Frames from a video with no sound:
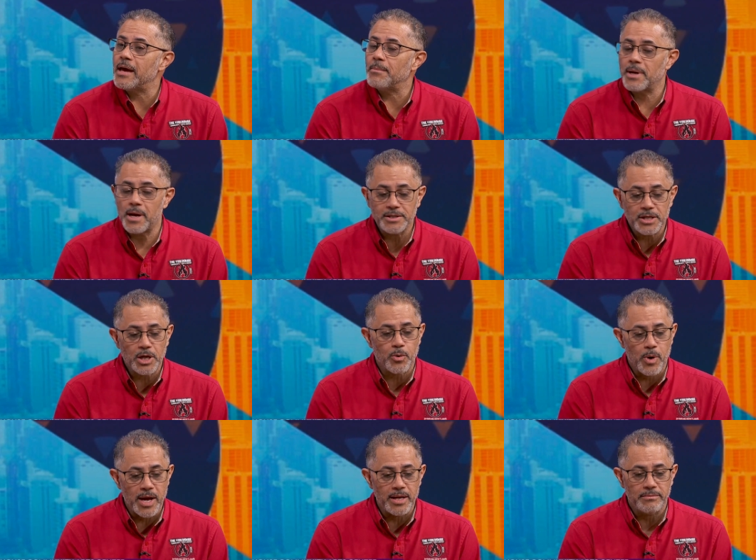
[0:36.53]
I'm like, that's a
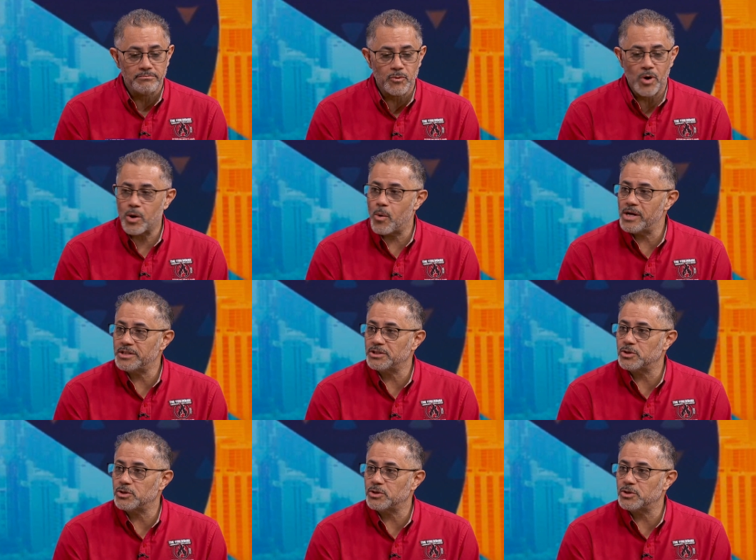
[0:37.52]
great, great question.